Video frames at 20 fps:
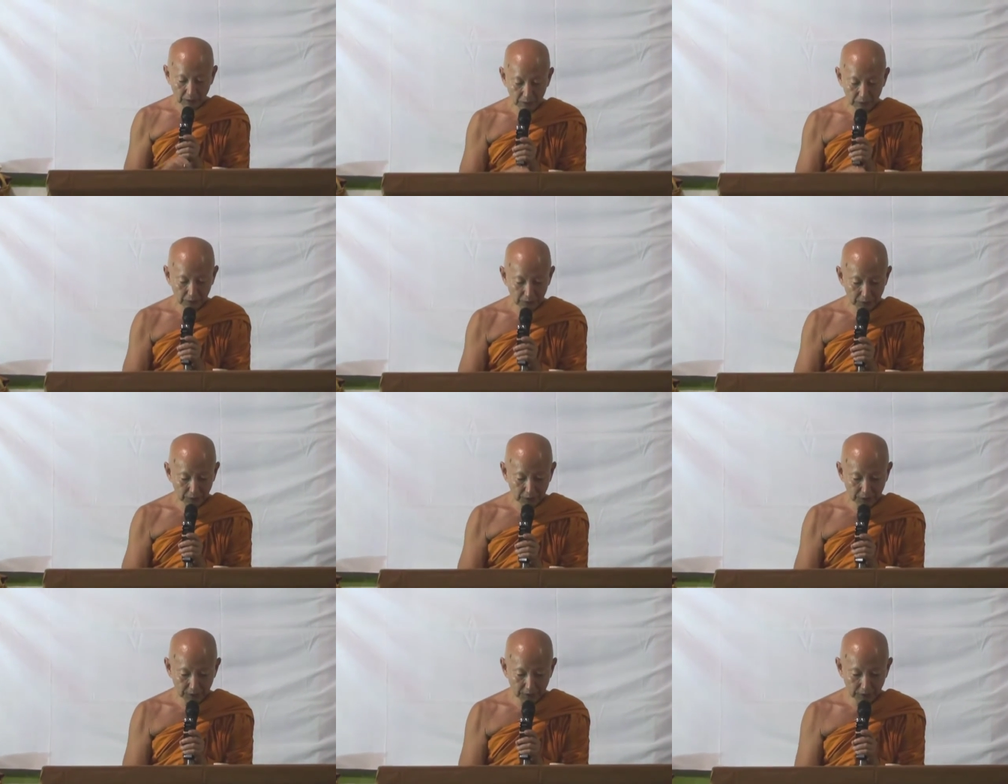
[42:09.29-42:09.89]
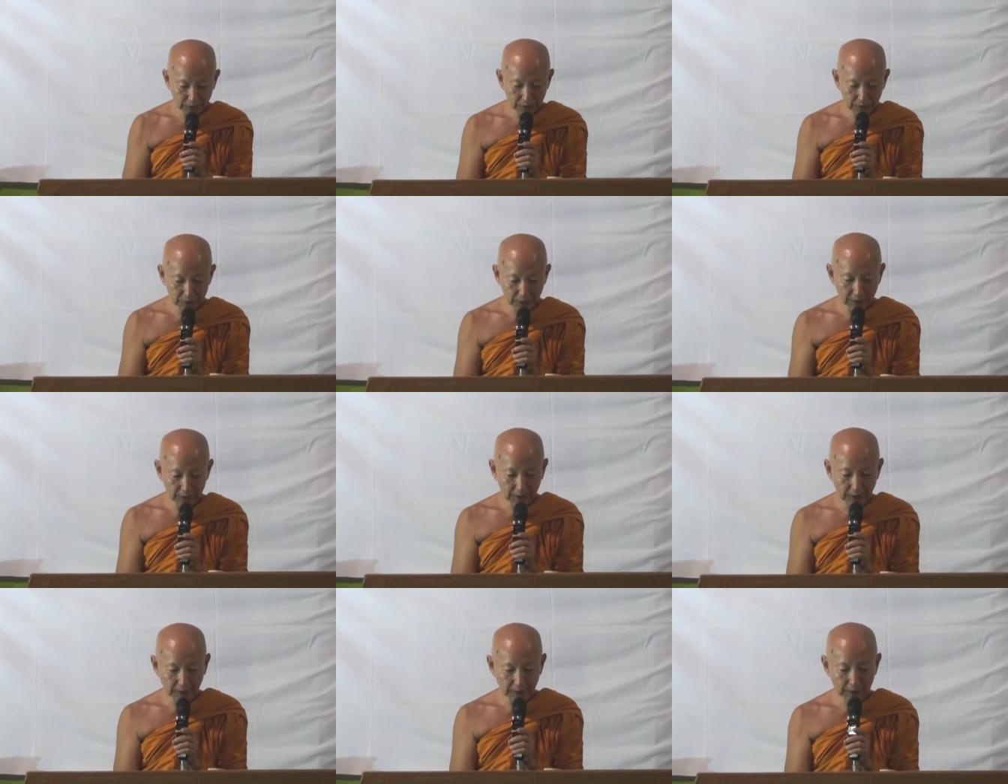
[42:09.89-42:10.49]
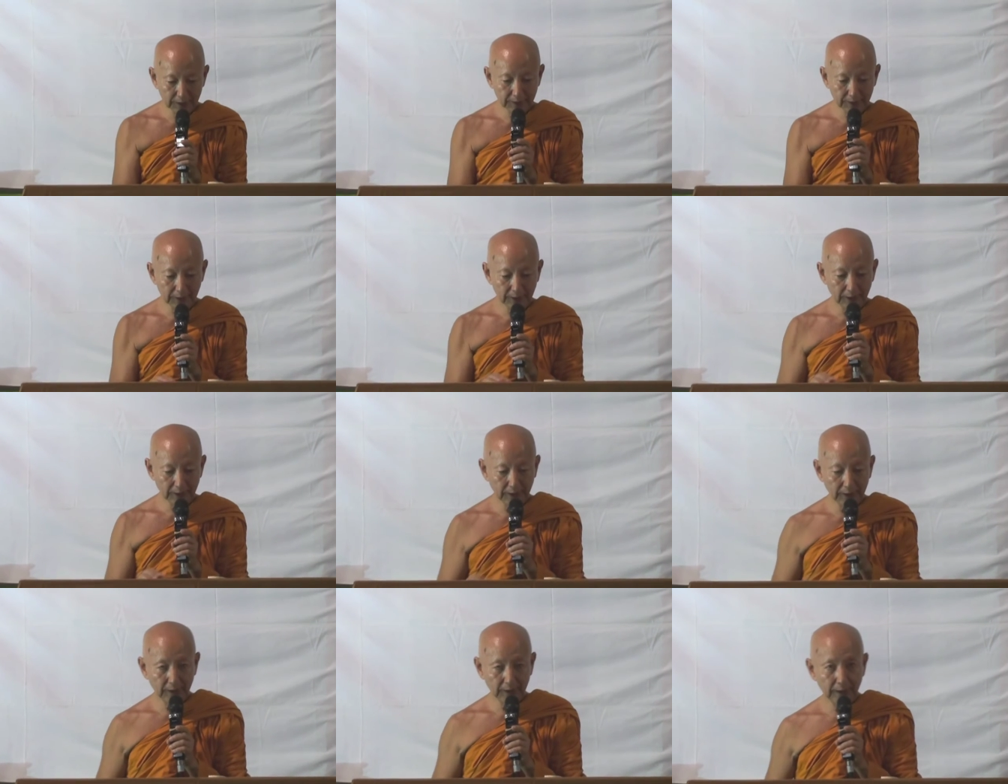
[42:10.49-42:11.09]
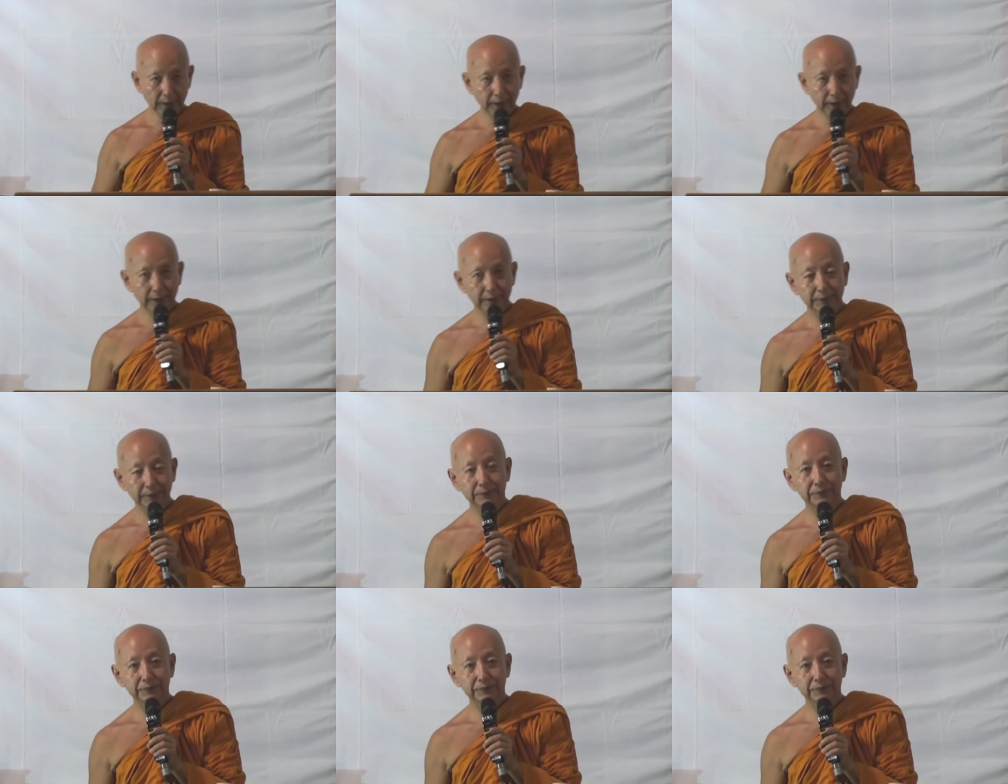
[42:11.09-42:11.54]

So here you see, uh, ah, uh, ah,